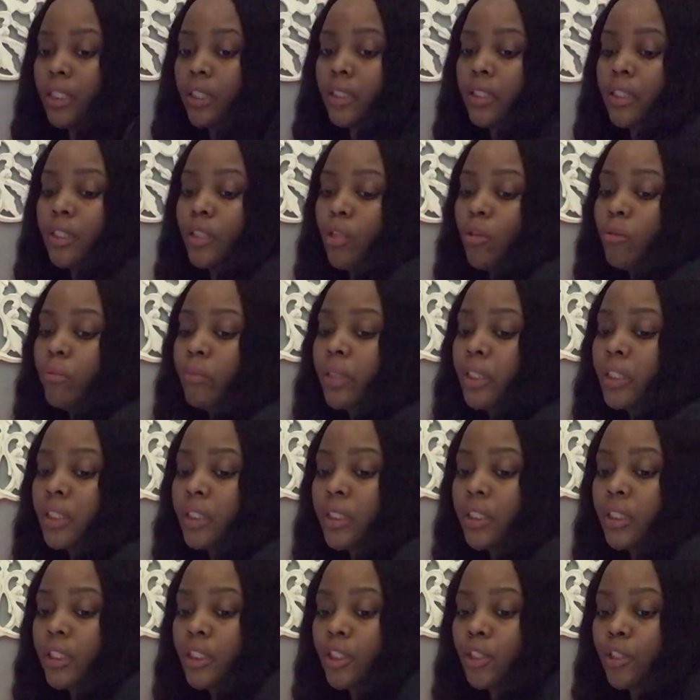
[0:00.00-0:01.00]
get so much
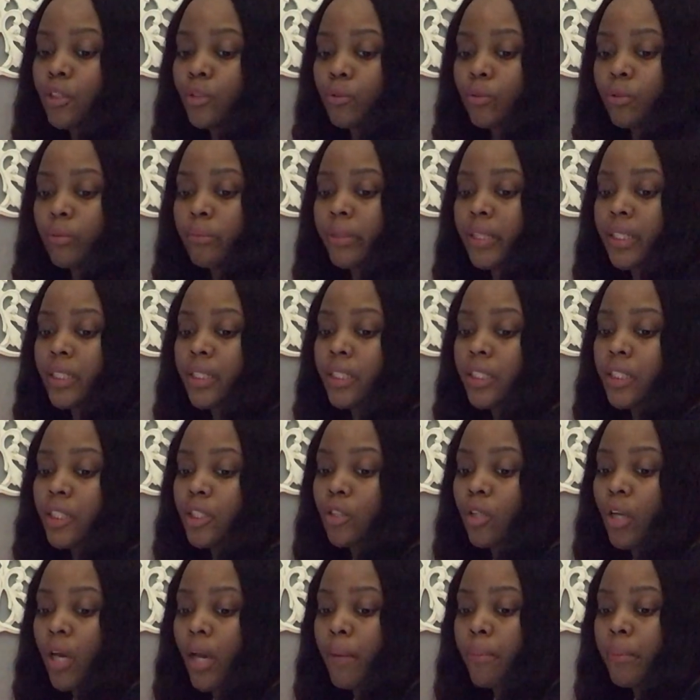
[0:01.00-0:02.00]
in a general message.
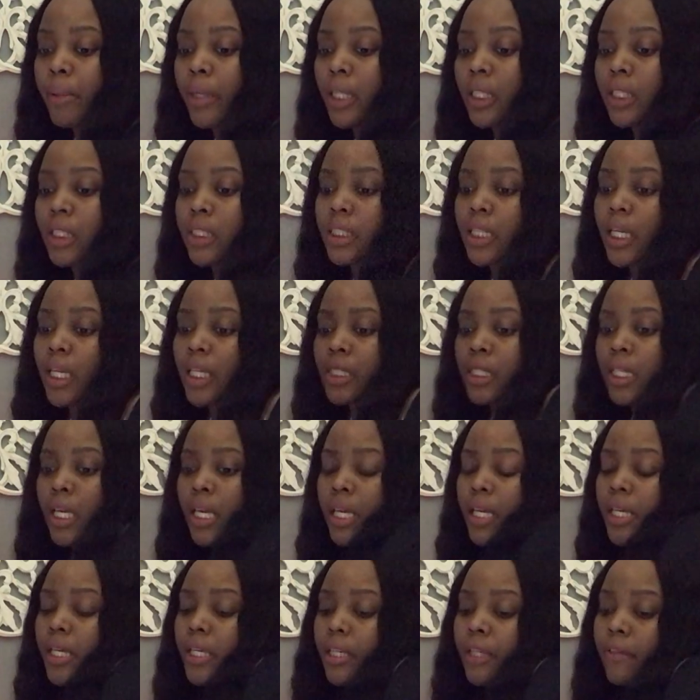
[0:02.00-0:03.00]
So I apologize
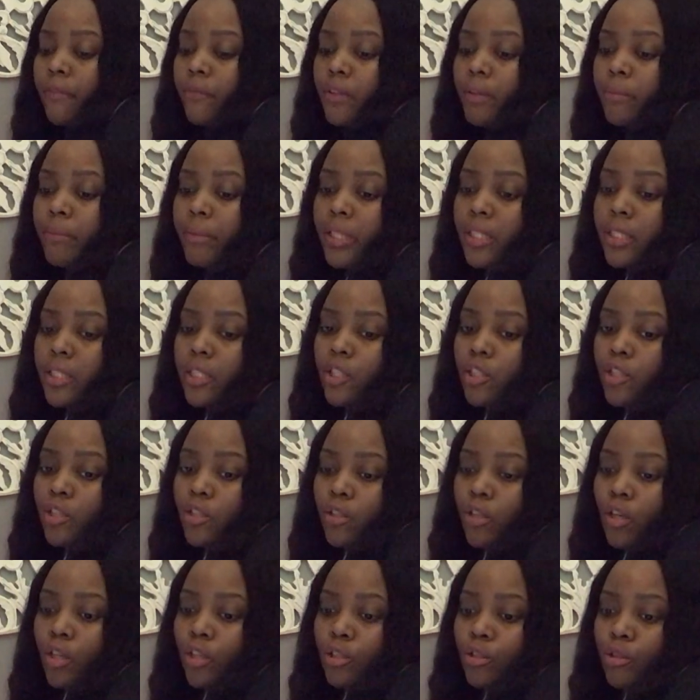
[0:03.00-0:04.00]
if the
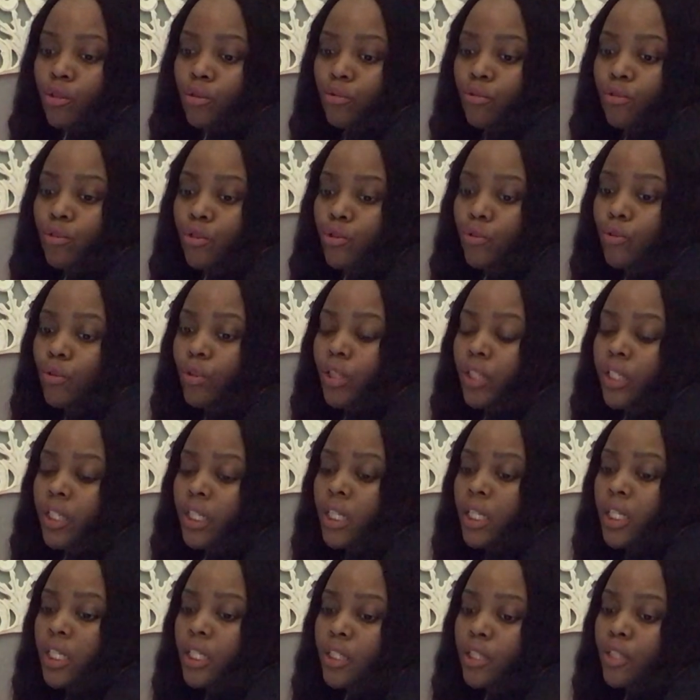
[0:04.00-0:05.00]
messages are too short
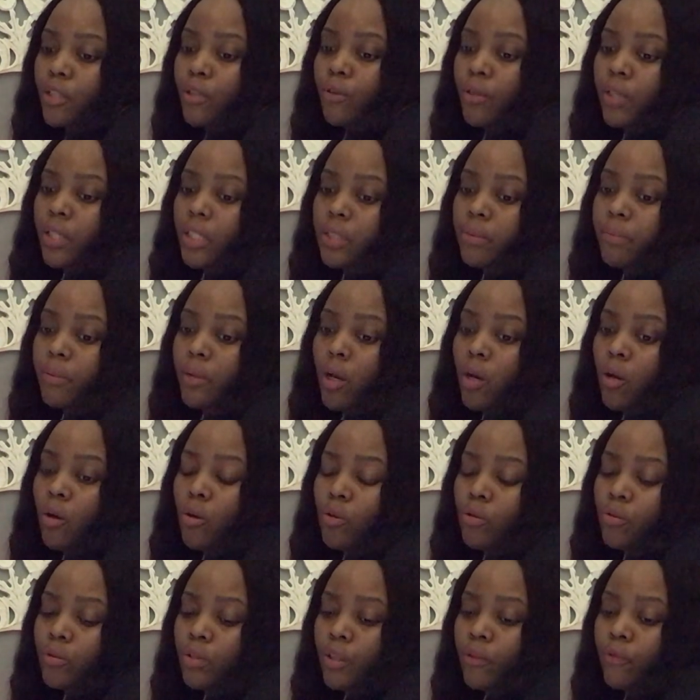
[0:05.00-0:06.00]
to grasp a
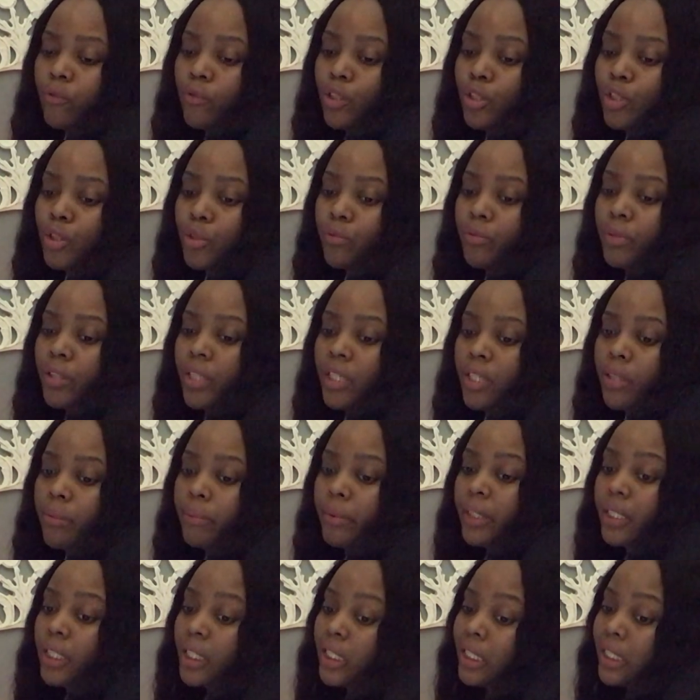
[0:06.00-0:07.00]
hold of what you need,
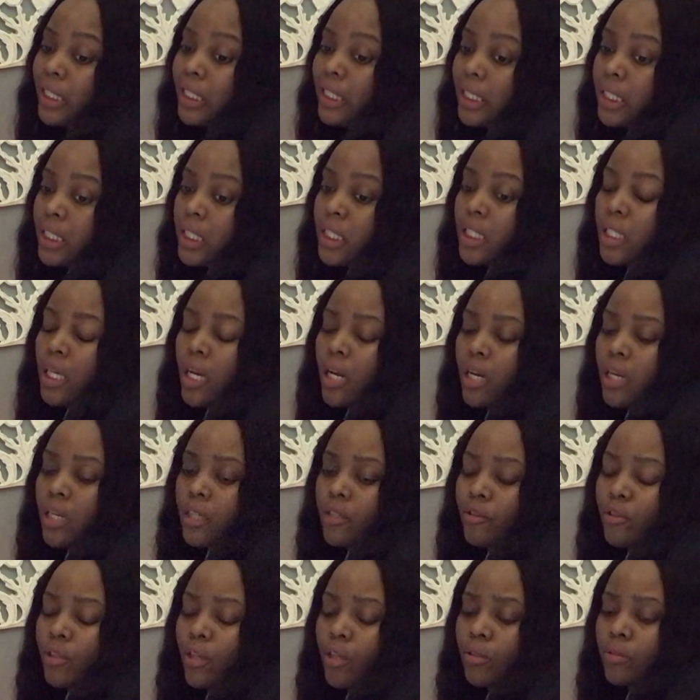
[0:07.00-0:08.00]
but it is a,
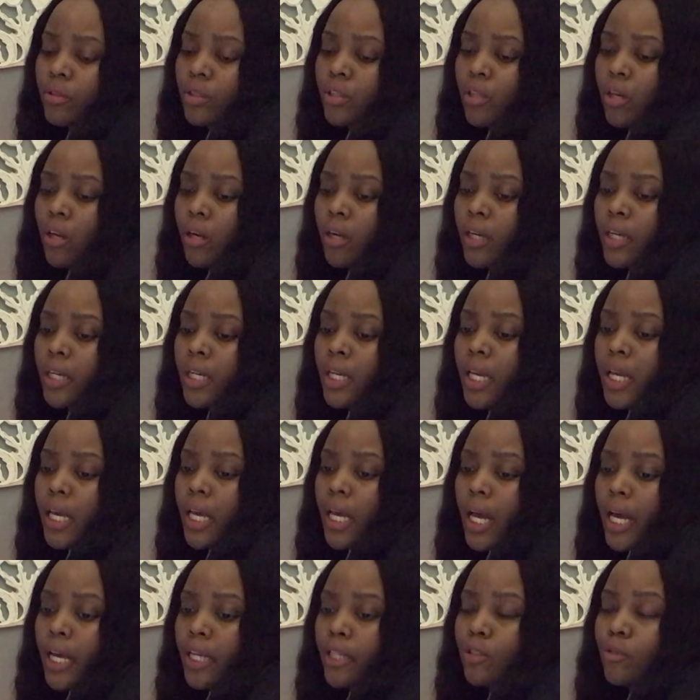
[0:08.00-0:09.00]
you know, start.
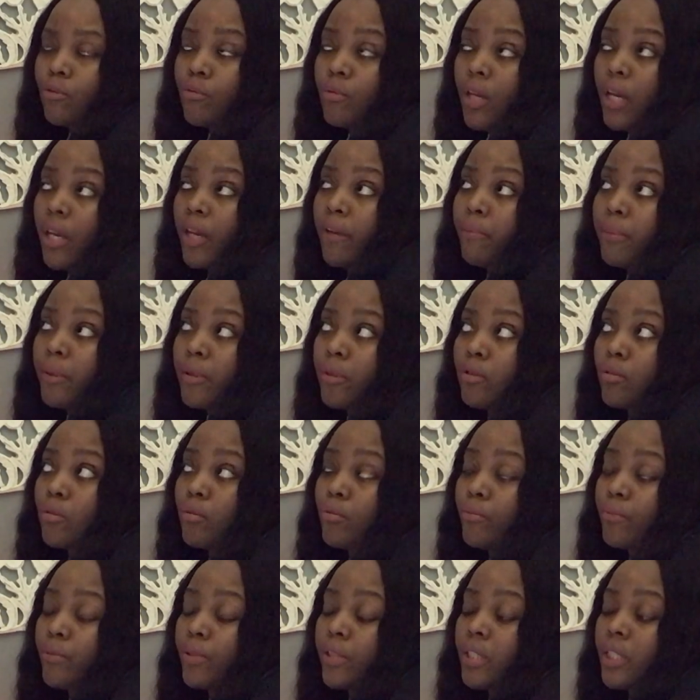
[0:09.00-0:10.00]
I do have
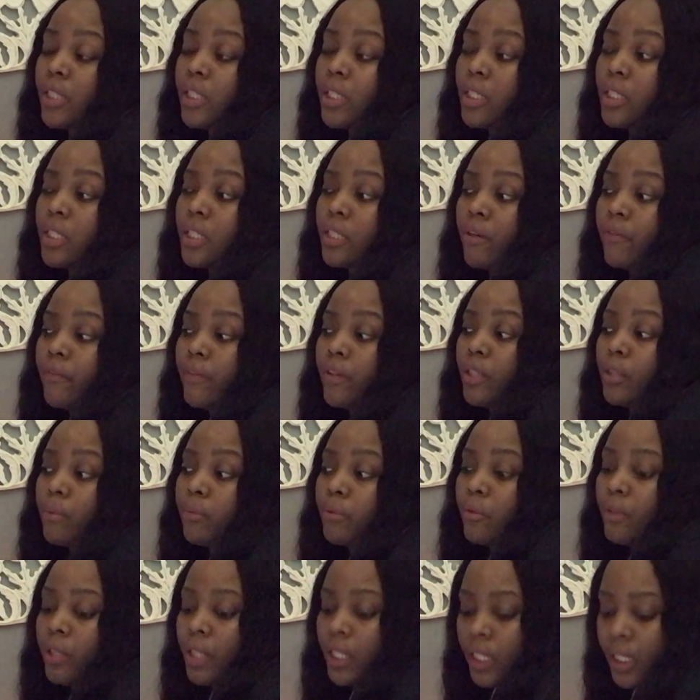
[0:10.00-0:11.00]
personal readings
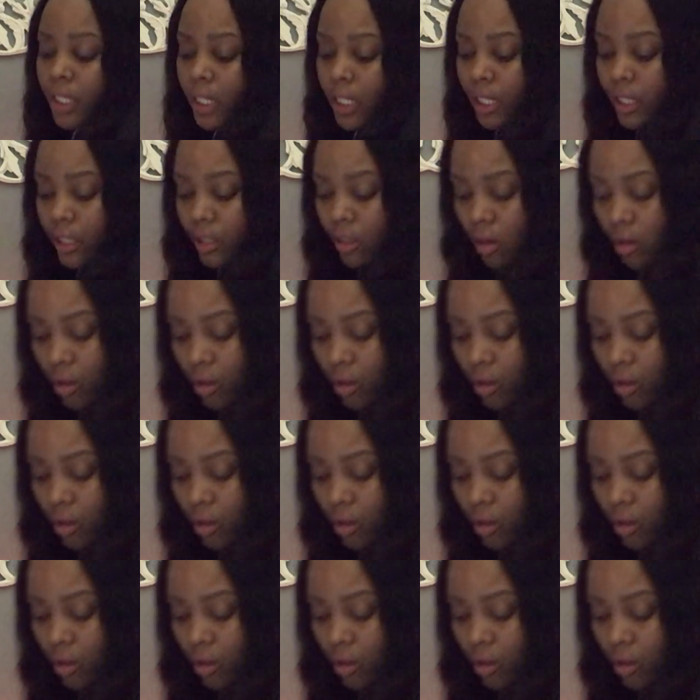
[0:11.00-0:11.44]
available again